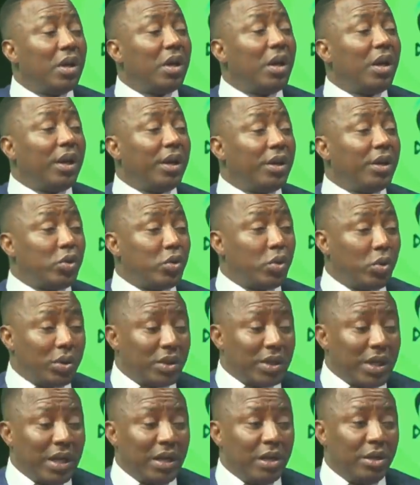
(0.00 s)
a
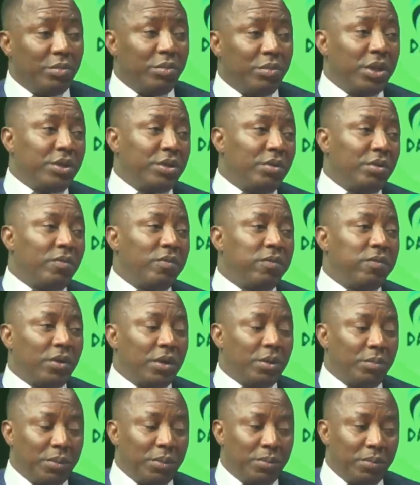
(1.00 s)
total liberation for the
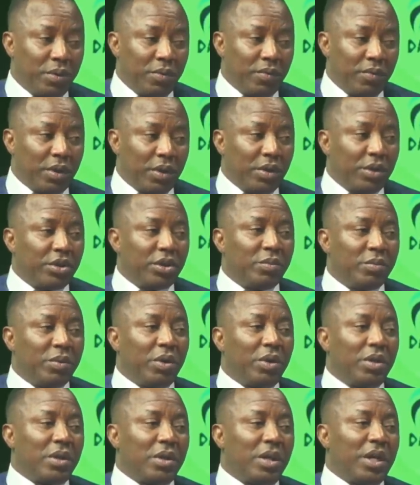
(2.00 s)
people of the country,
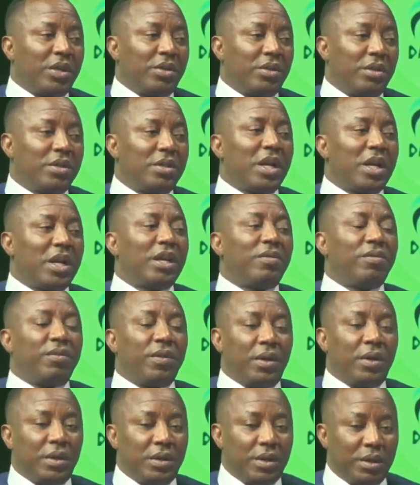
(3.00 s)
because elections had
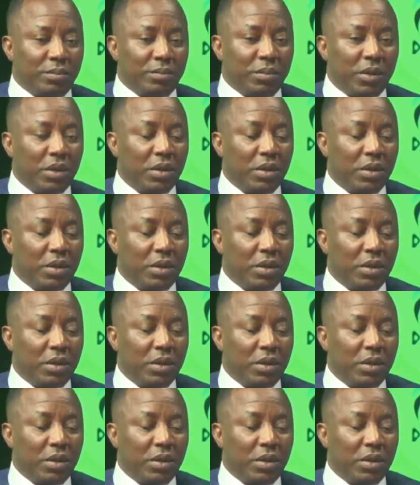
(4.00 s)
failed them.